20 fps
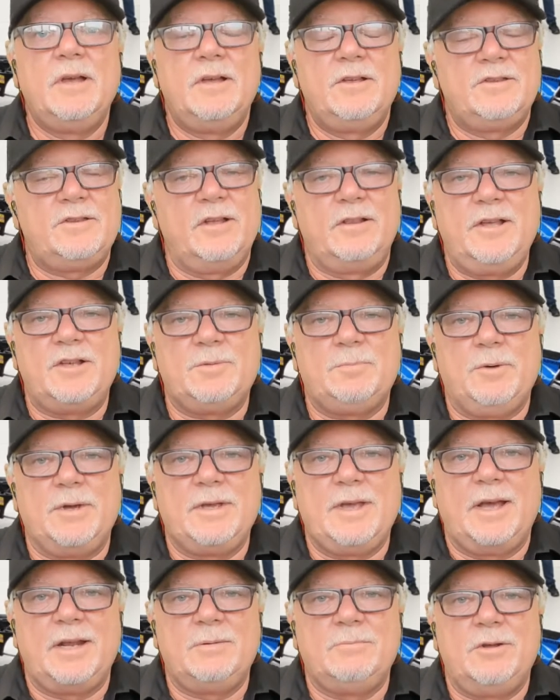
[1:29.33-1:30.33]
So let's
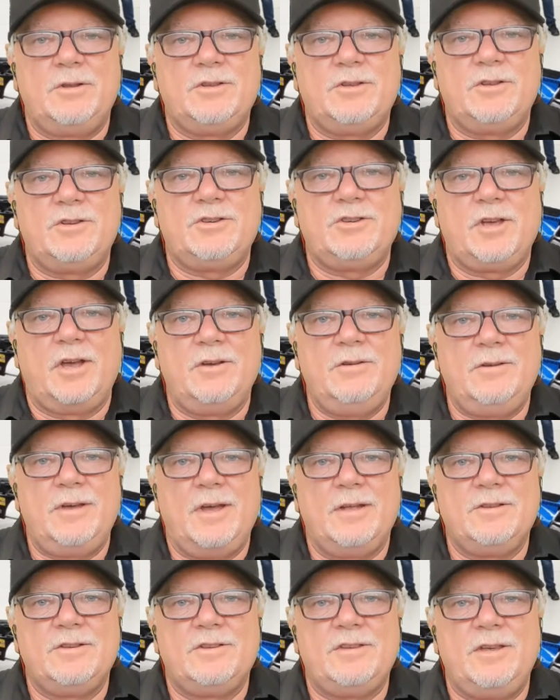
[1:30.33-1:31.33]
bring Adam onto the show
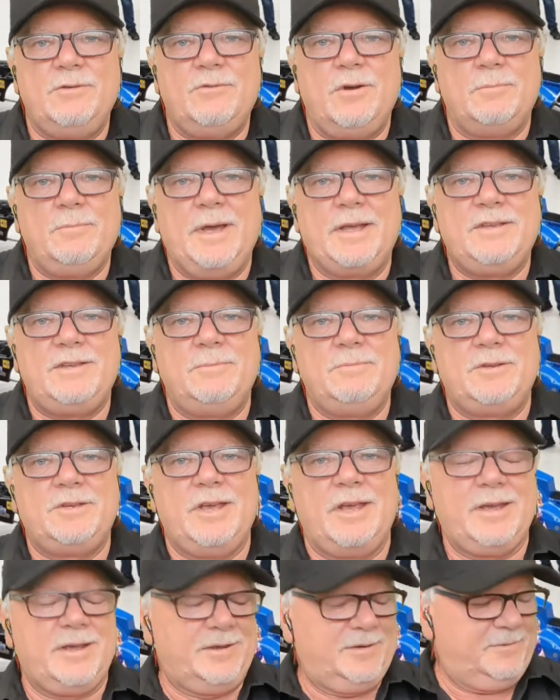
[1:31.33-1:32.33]
and see what makes him tick.